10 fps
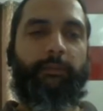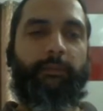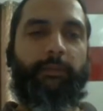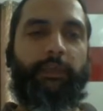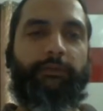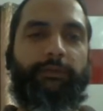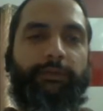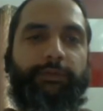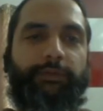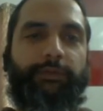love
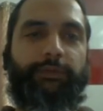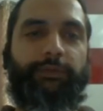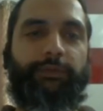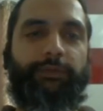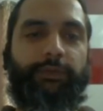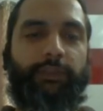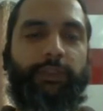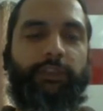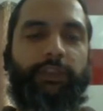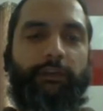
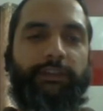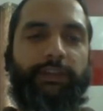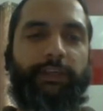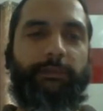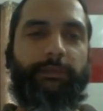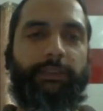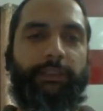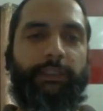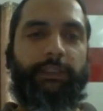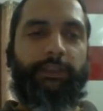JavaScript.
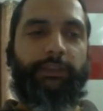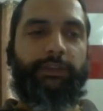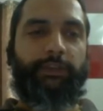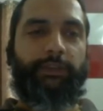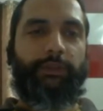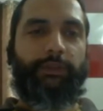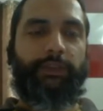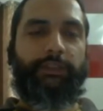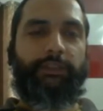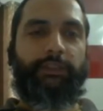So
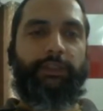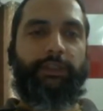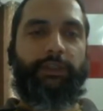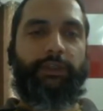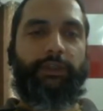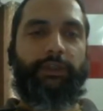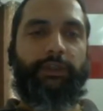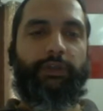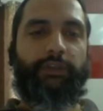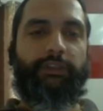there is a
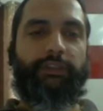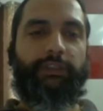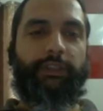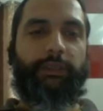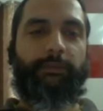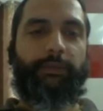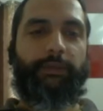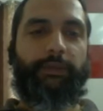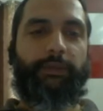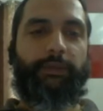concept
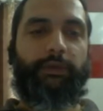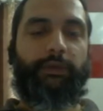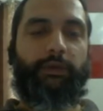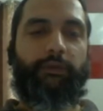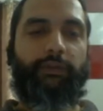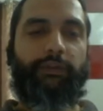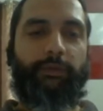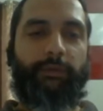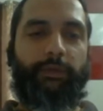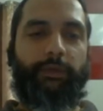of
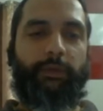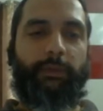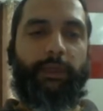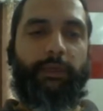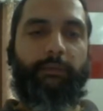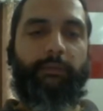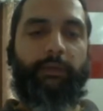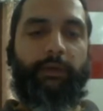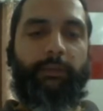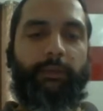functional programming
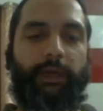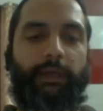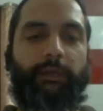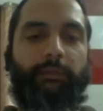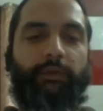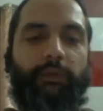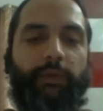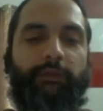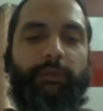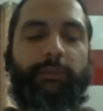paradigm. So in